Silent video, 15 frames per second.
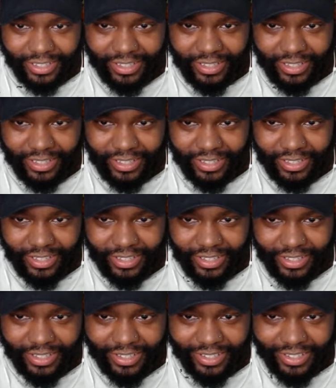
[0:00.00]

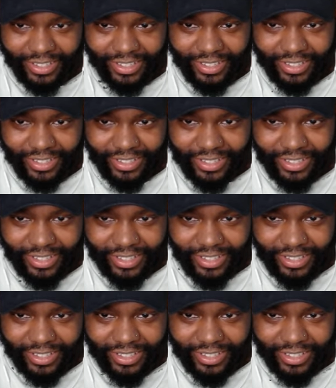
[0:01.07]

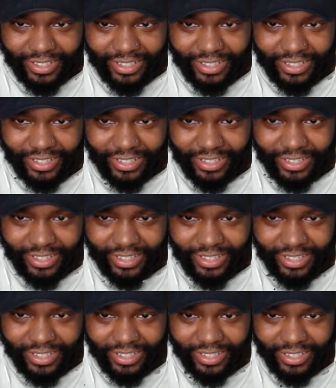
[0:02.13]

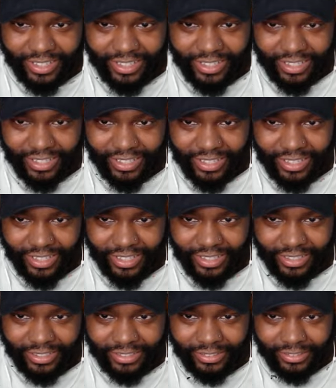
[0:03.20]

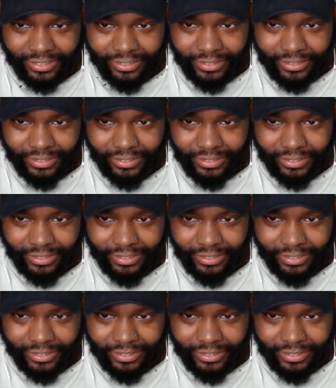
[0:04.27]
No words are spoken by the person on screen.